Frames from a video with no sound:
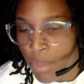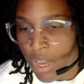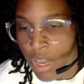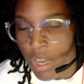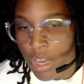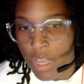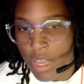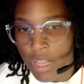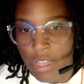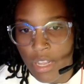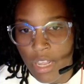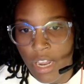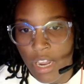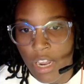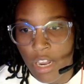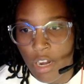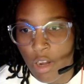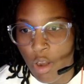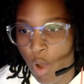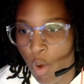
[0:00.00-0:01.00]
And
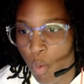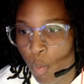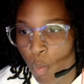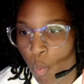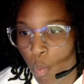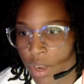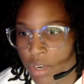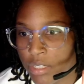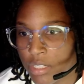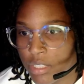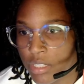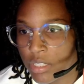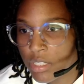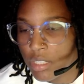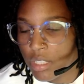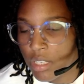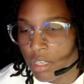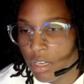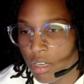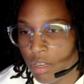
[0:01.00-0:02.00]
then
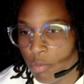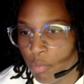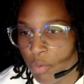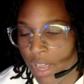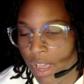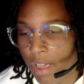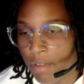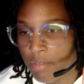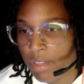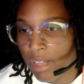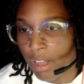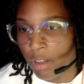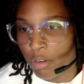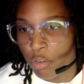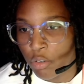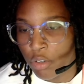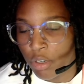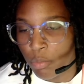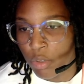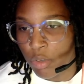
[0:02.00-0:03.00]
once we have
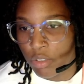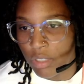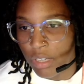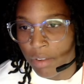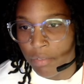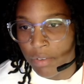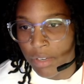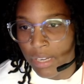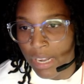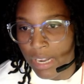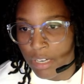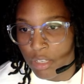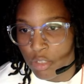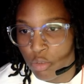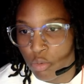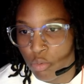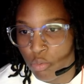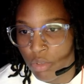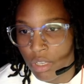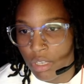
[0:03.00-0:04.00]
downloaded, we'll navigate
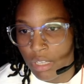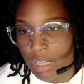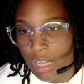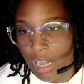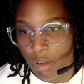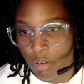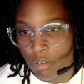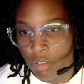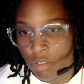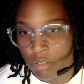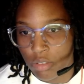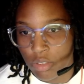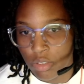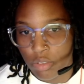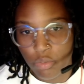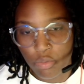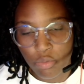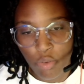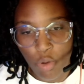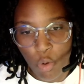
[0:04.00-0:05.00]
to the downloads
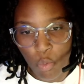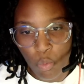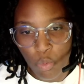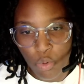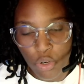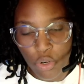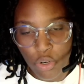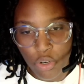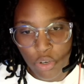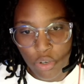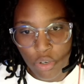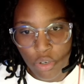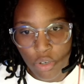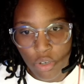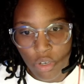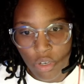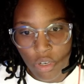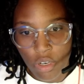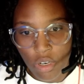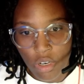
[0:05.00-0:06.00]
folder.
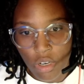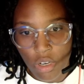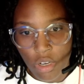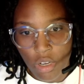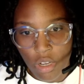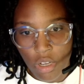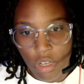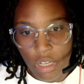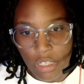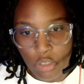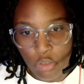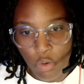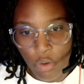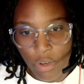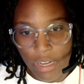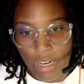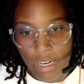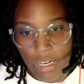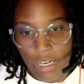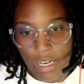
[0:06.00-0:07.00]
Let's go
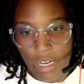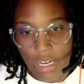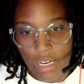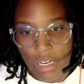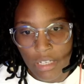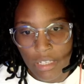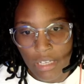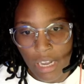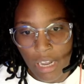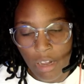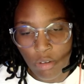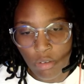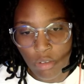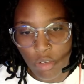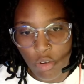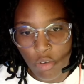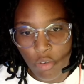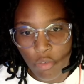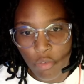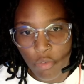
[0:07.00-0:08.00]
ahead and hit
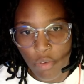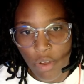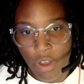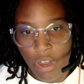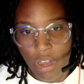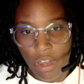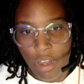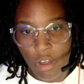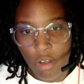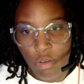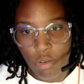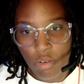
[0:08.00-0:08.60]
download file.